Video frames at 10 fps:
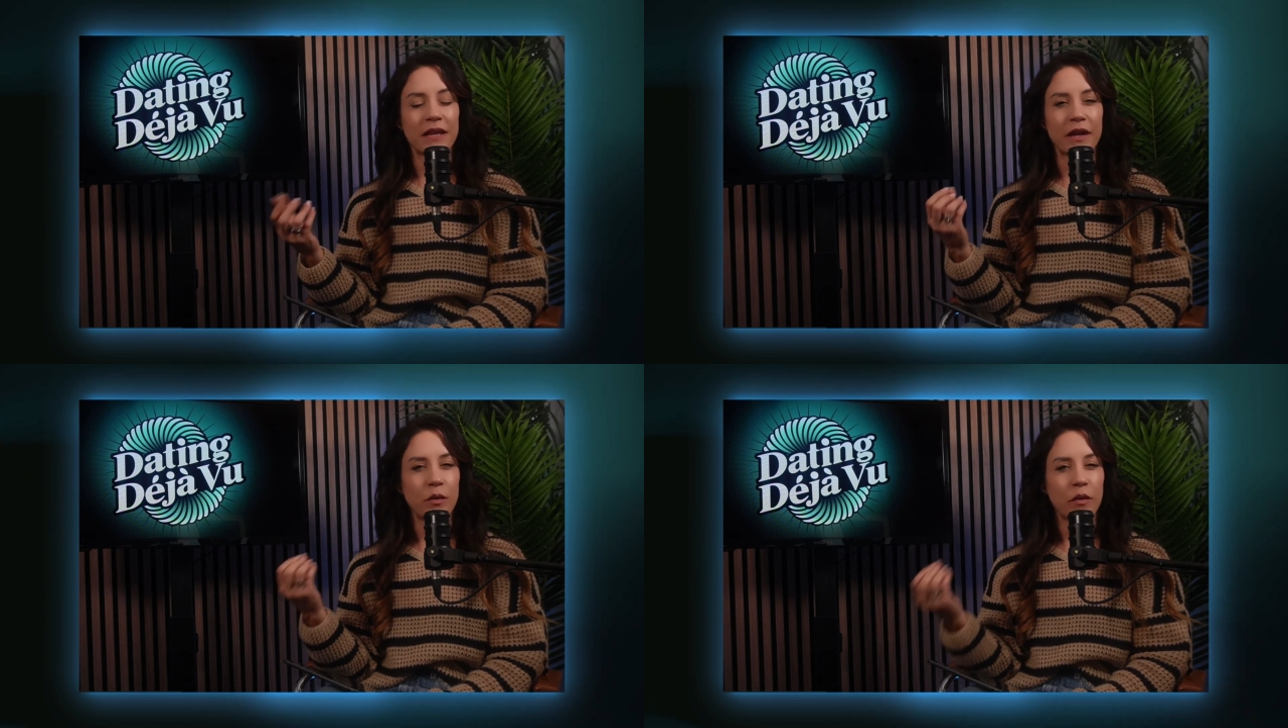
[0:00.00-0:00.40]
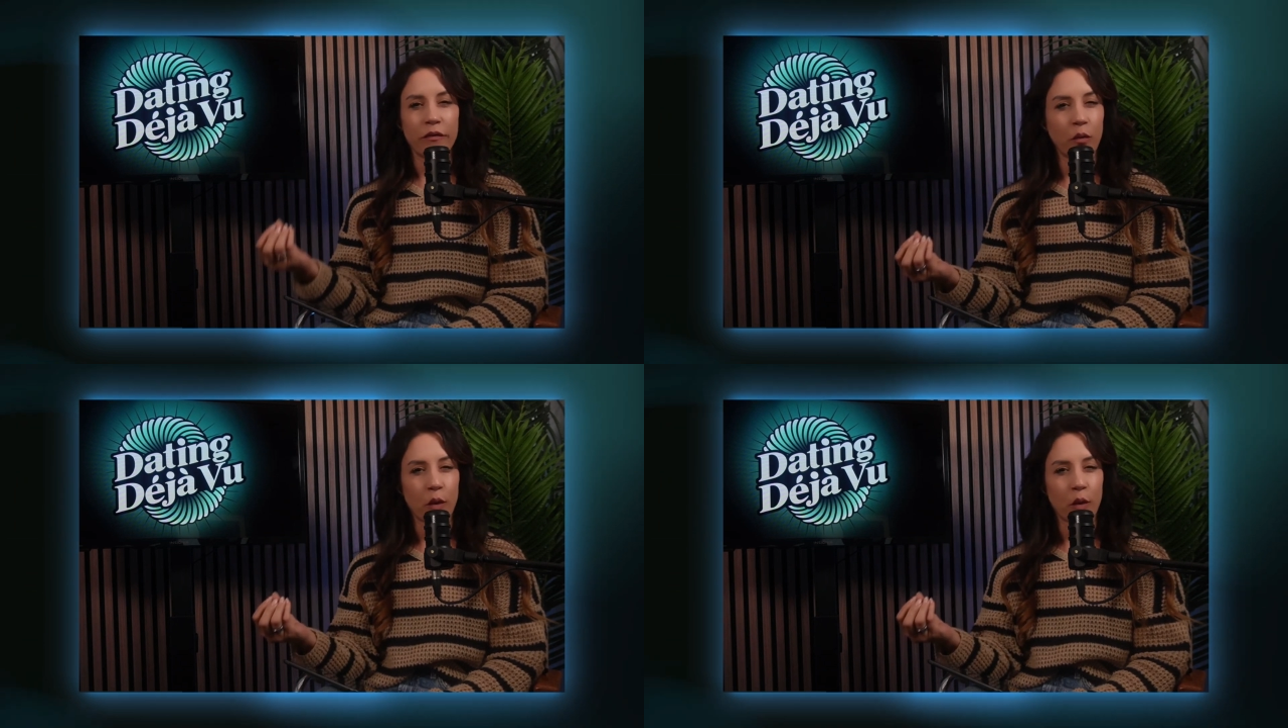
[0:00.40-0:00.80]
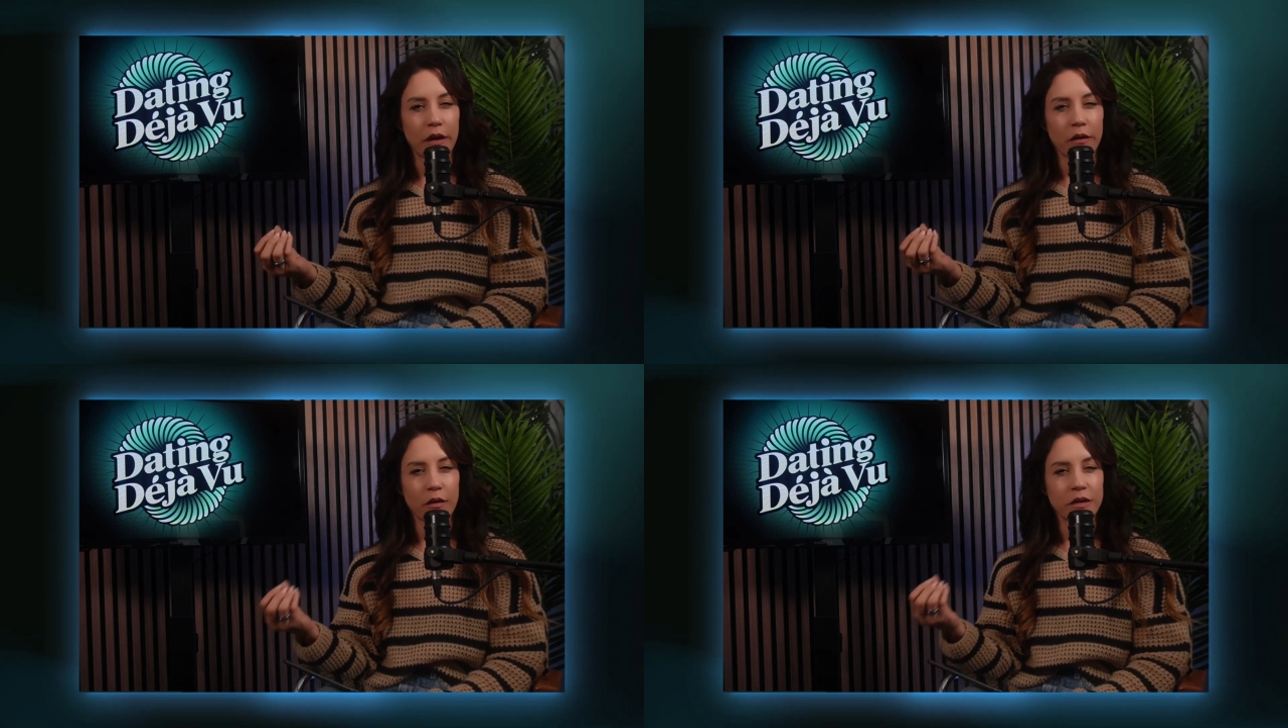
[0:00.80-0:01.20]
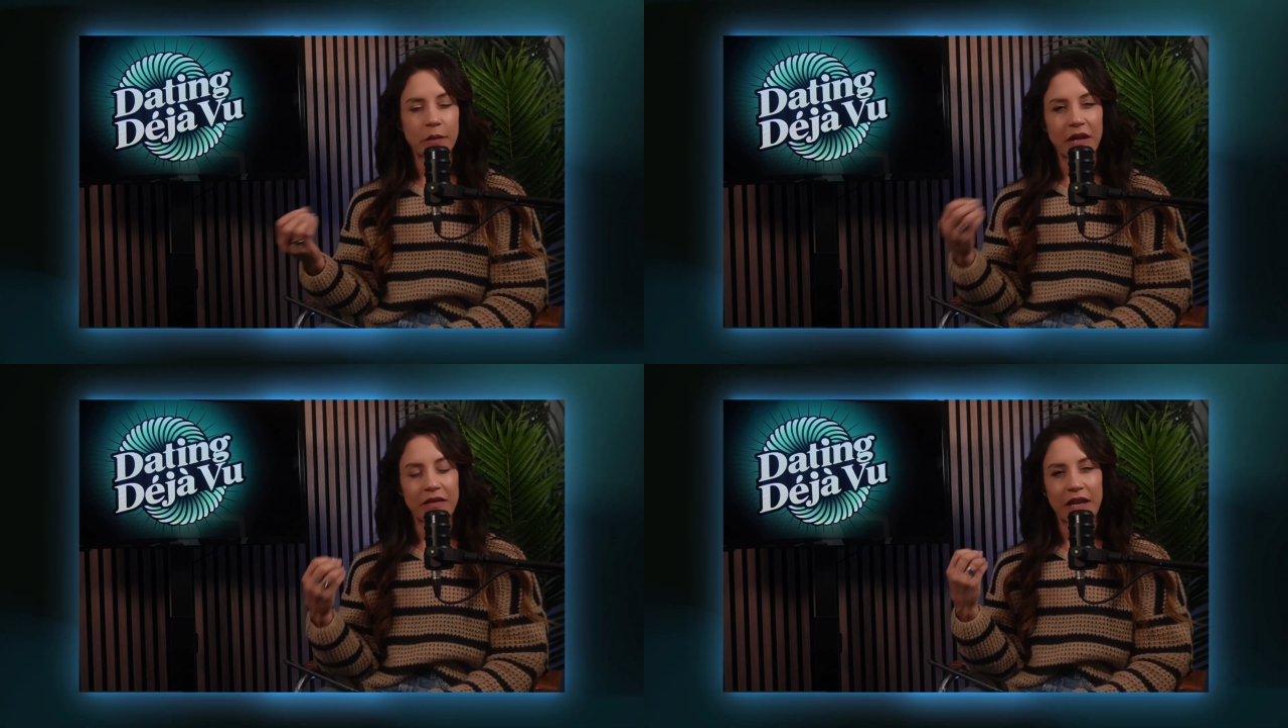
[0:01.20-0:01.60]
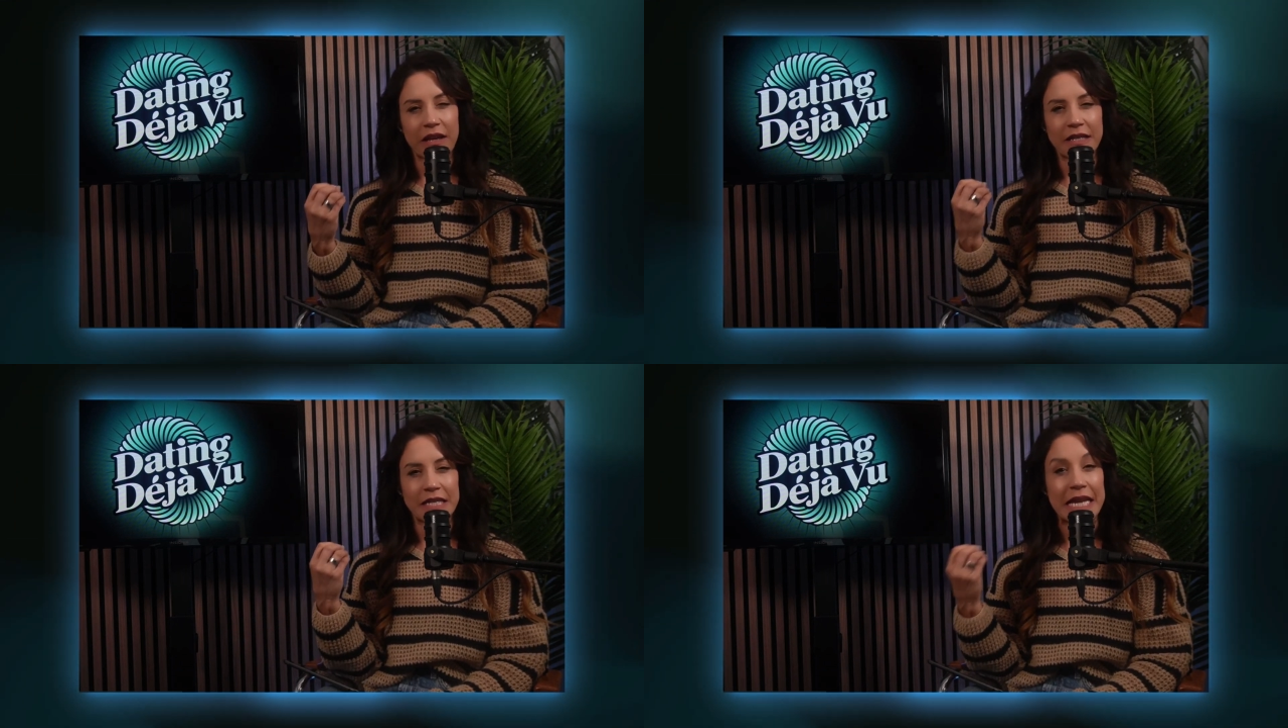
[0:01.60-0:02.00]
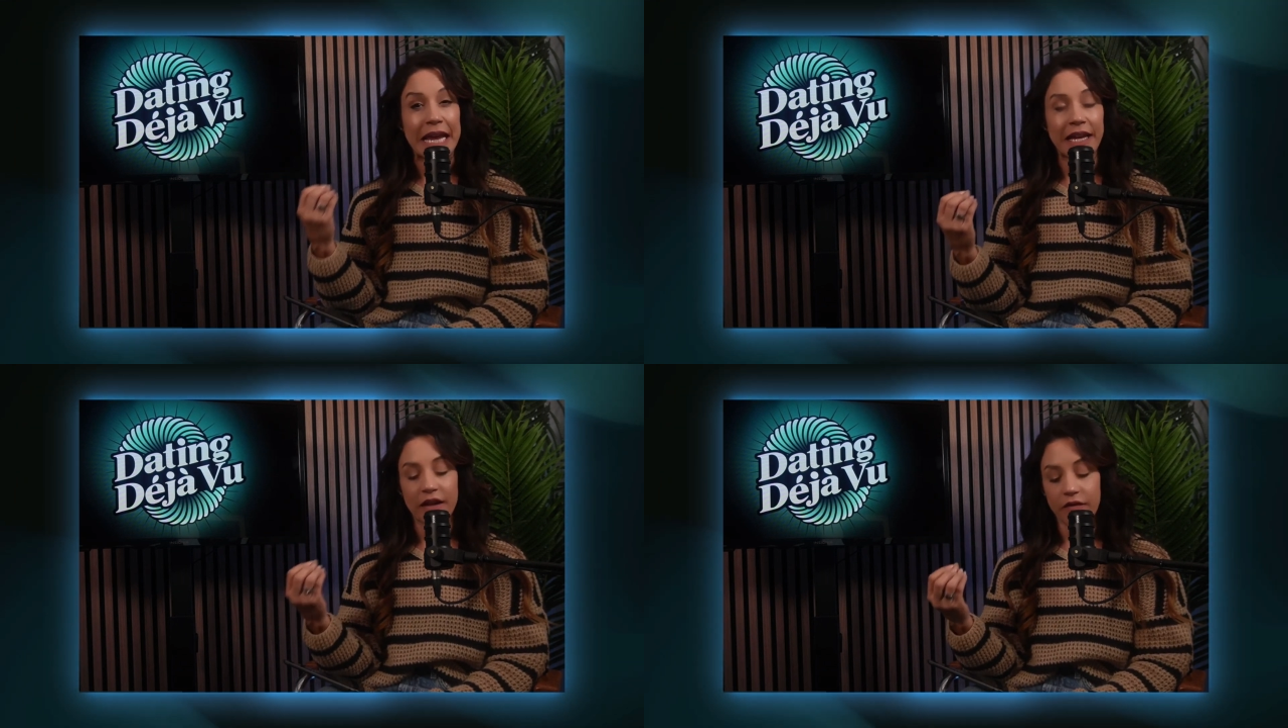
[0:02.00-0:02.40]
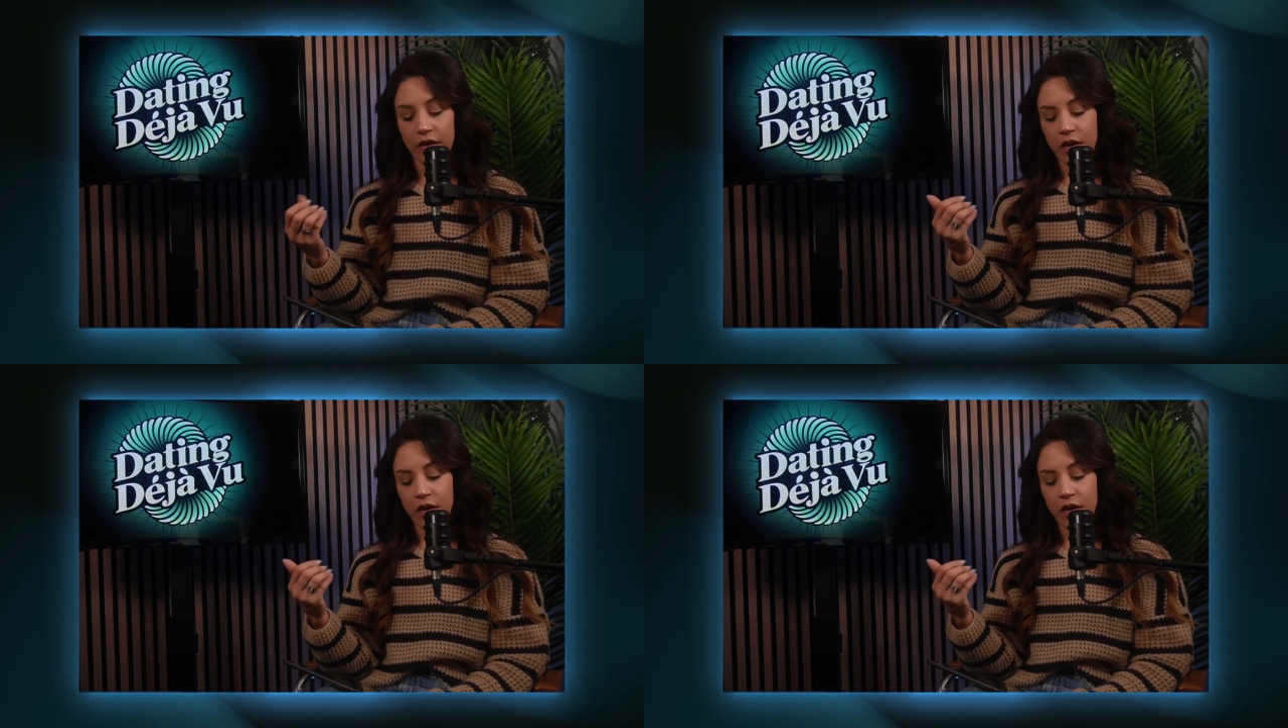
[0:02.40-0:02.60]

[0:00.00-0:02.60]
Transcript: that you avoid or something that is negative.